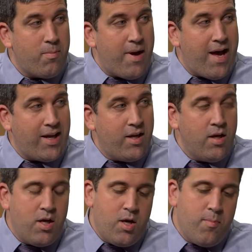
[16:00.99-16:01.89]
body,
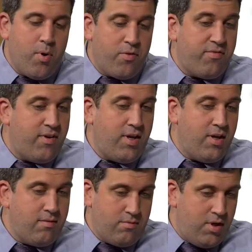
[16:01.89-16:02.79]
both
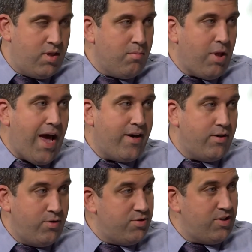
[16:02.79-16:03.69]
sitting in the bladder,
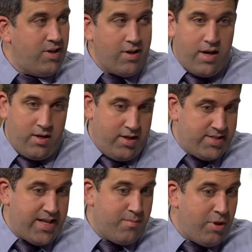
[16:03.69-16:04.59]
usually it's
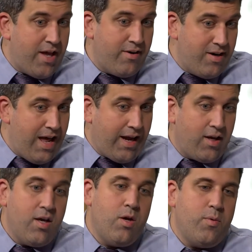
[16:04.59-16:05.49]
at the bladder neck,
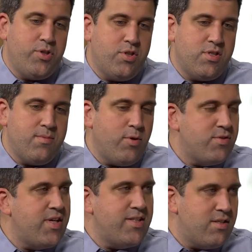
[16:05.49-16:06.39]
which is the most
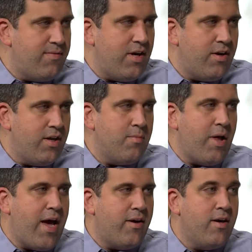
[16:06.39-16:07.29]
sensitive area of the
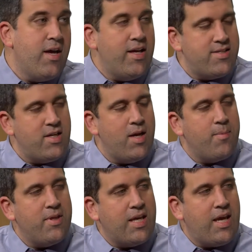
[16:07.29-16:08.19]
bladder, and sitting up
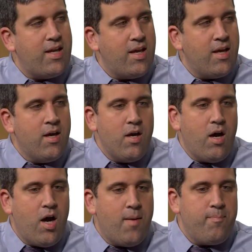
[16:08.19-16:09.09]
in the kidney,
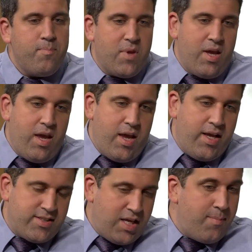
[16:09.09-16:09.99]

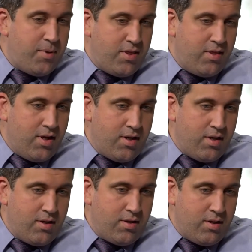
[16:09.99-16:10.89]
it's keeping
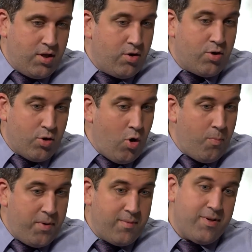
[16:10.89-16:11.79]
the ureter
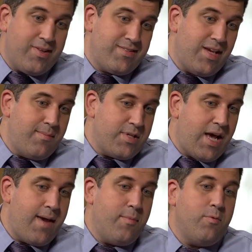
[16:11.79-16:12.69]
open, but at the same
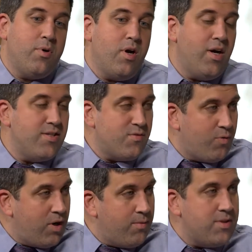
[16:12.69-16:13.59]
time it will cause
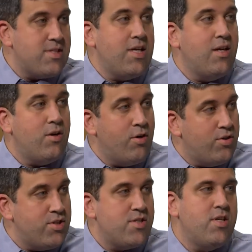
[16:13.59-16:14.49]
frequency and
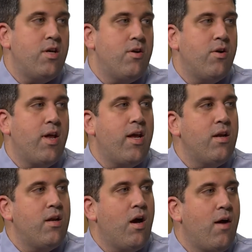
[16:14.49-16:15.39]
urgency to urinate,
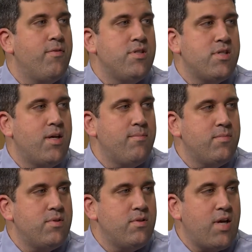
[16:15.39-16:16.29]
and
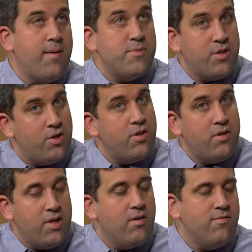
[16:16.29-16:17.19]
oftentimes a good
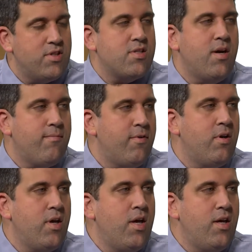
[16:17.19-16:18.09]
deal of discomfort.
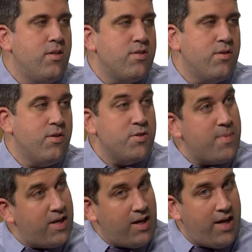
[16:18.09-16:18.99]
And so there's
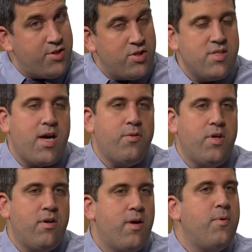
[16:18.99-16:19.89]
medications out
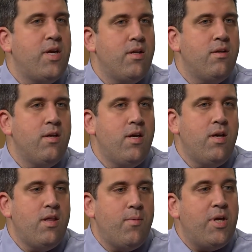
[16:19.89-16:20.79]
there that we
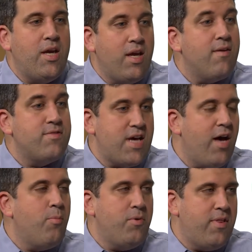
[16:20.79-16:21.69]
can give to
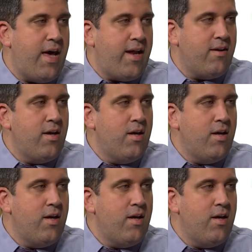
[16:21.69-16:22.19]
help with that,